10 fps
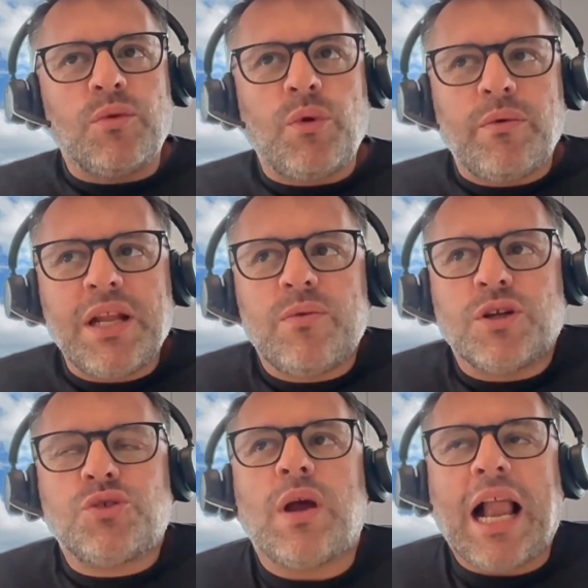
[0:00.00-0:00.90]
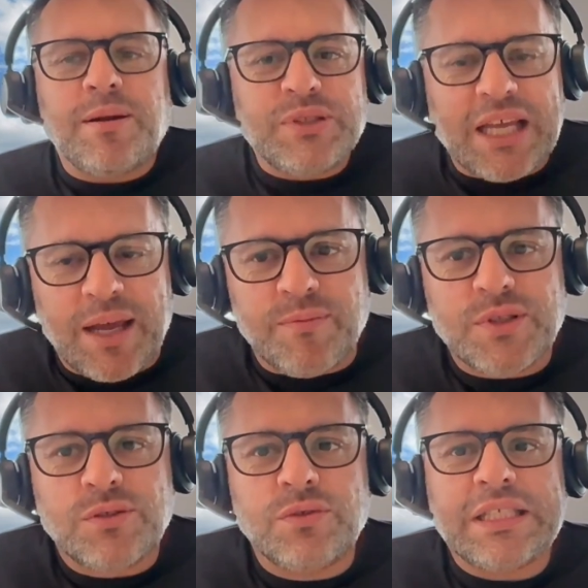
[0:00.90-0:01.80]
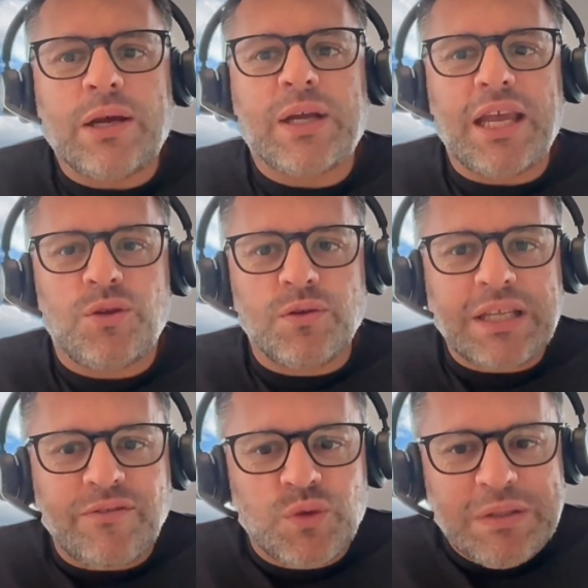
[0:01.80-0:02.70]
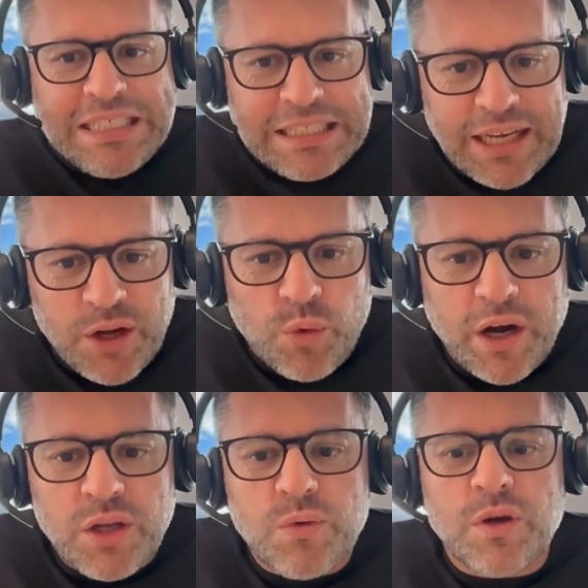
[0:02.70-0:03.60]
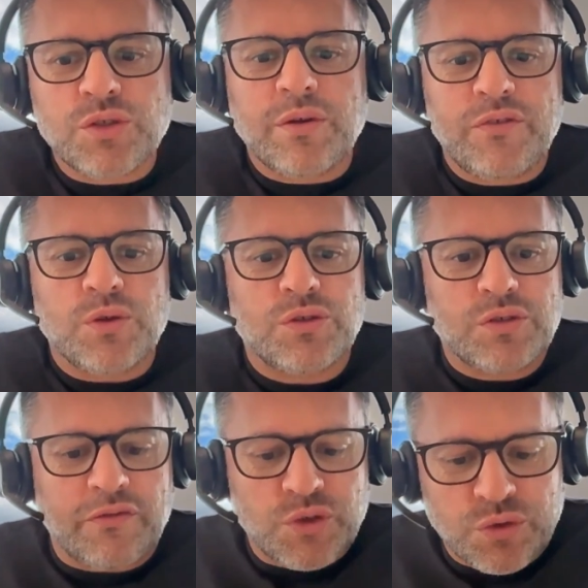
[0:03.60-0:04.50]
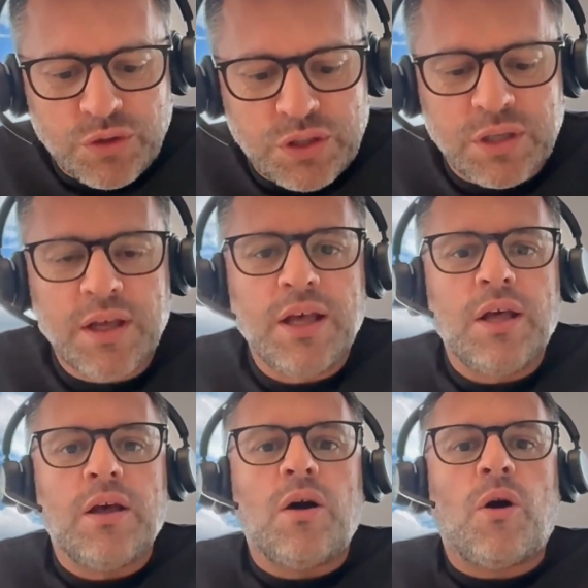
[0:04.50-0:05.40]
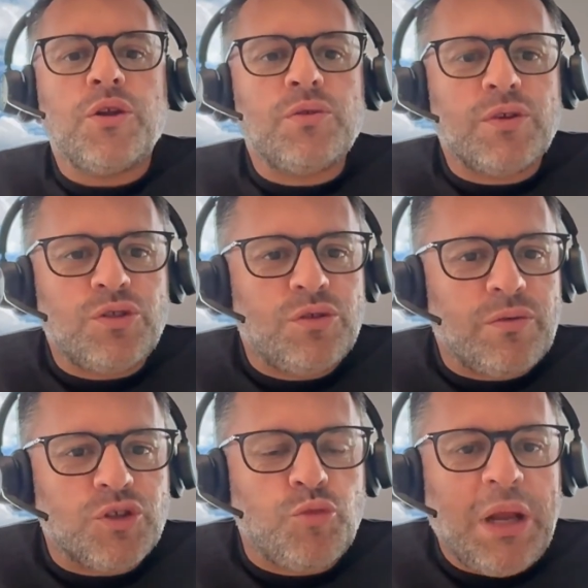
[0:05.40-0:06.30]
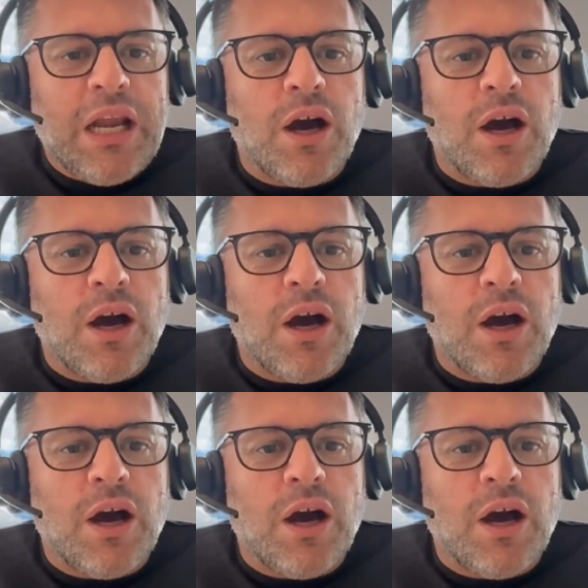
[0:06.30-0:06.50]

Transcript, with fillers: we really want to help them to say, okay, you don't have to decide where you want to have your source of truth, or you want you don't want to be